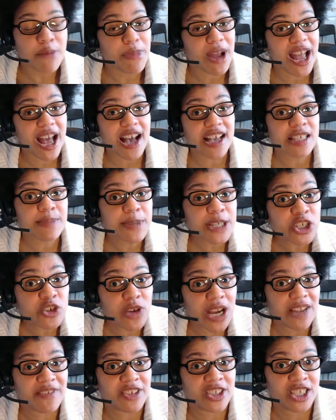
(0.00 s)
My husband
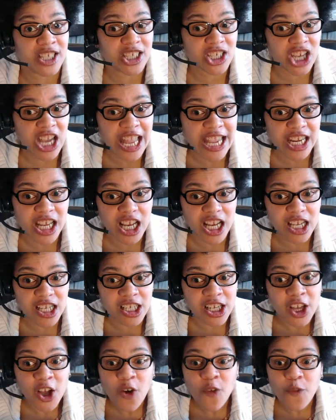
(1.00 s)
traveled to
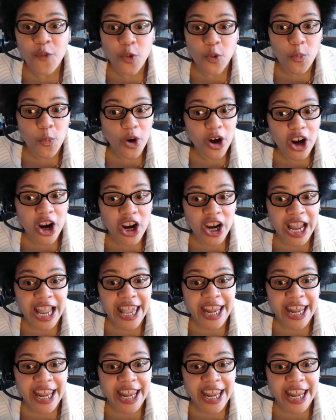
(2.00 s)
China for work,